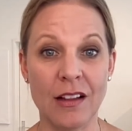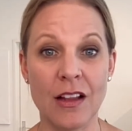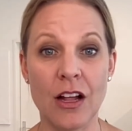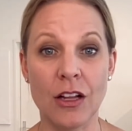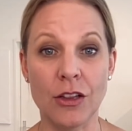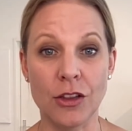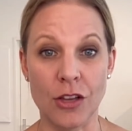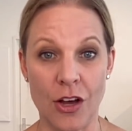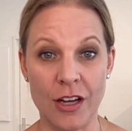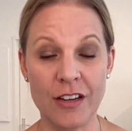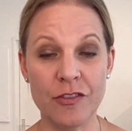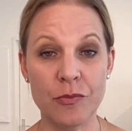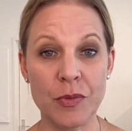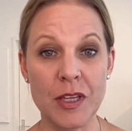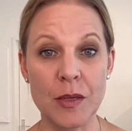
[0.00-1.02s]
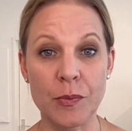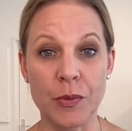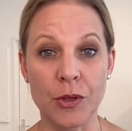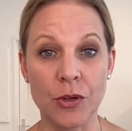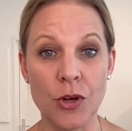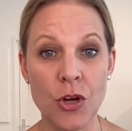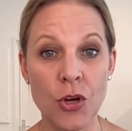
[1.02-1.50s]
a lot of
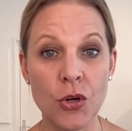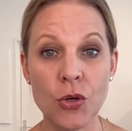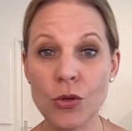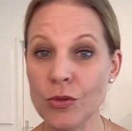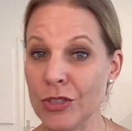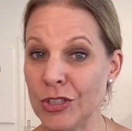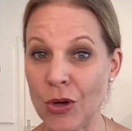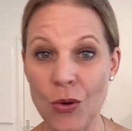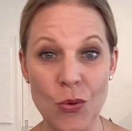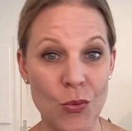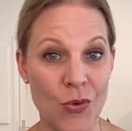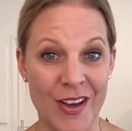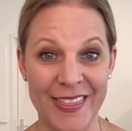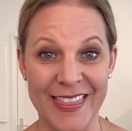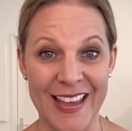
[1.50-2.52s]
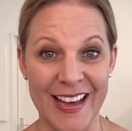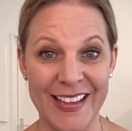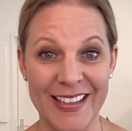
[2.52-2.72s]
people who don't want that.